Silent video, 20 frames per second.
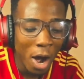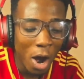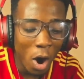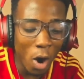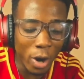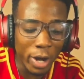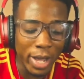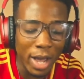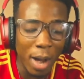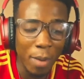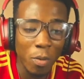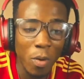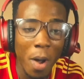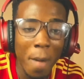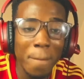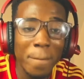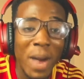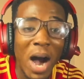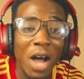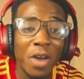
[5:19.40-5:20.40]
Okay, I'm
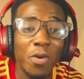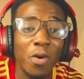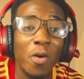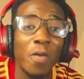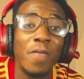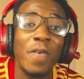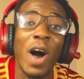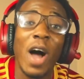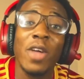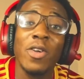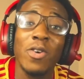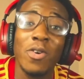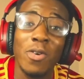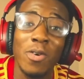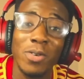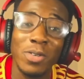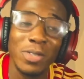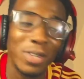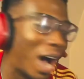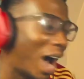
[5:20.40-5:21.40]
going mad over
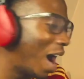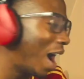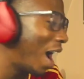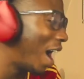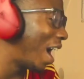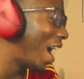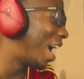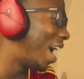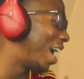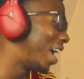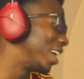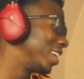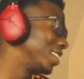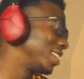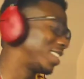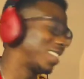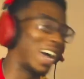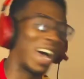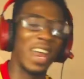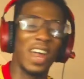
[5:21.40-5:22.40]
you. Ah uh, ah. Uh,
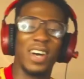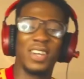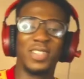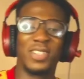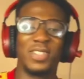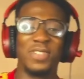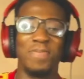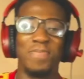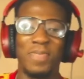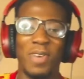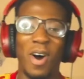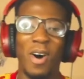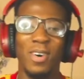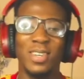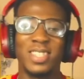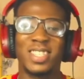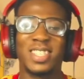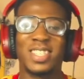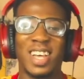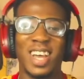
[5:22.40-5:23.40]
shout outs to
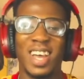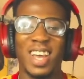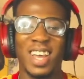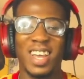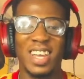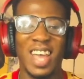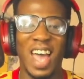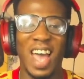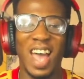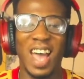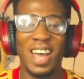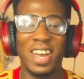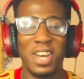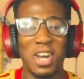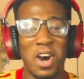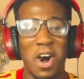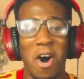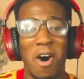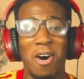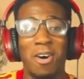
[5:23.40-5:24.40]
Broski. Yeah,
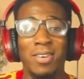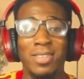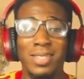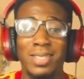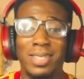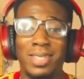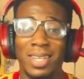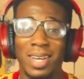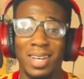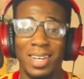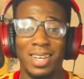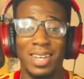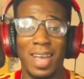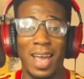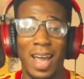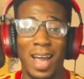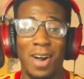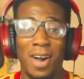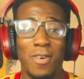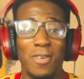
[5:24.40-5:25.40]
the OG.
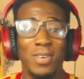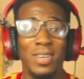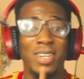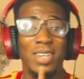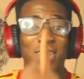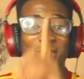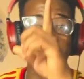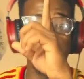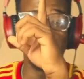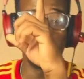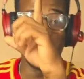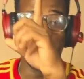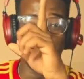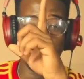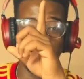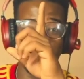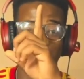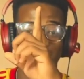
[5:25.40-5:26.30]
Yeah, only one.